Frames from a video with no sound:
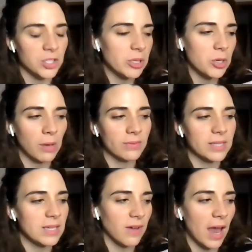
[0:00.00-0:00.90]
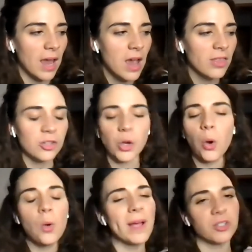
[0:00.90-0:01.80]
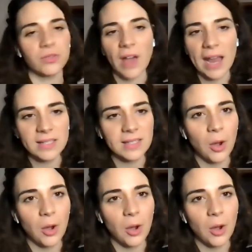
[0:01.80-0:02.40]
to a UFC fight, there's a whole bunch of fights.